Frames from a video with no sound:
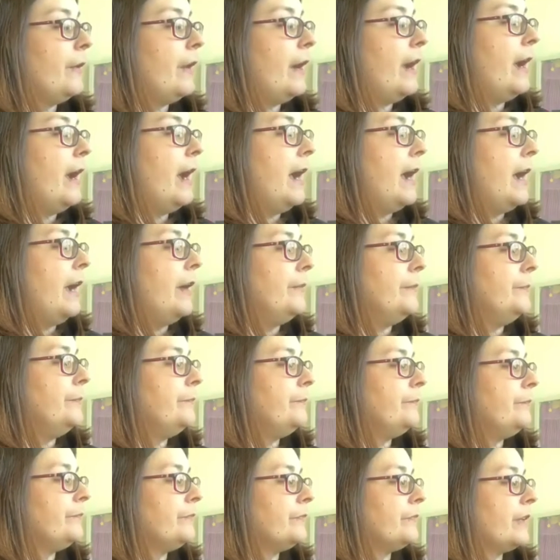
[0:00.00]

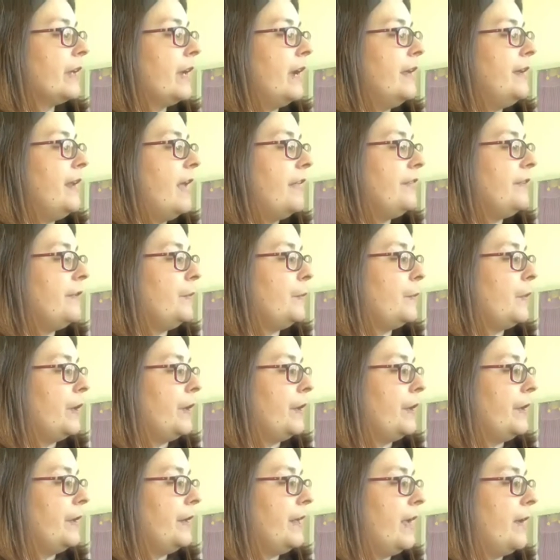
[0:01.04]
Another
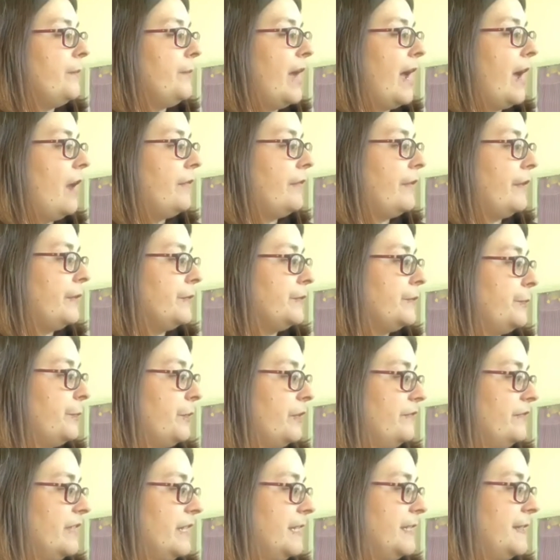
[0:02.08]
word about those
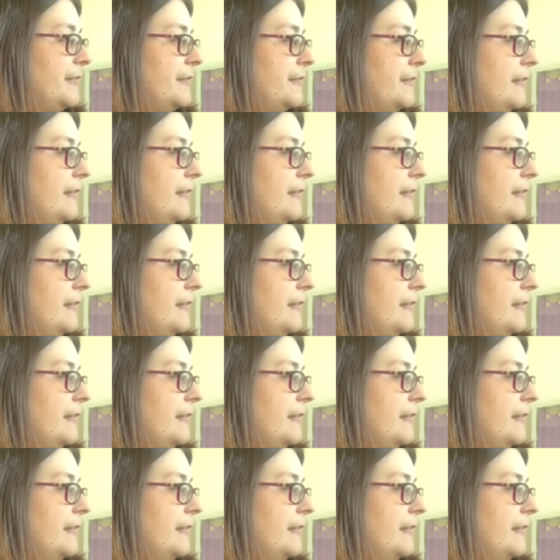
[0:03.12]
privies.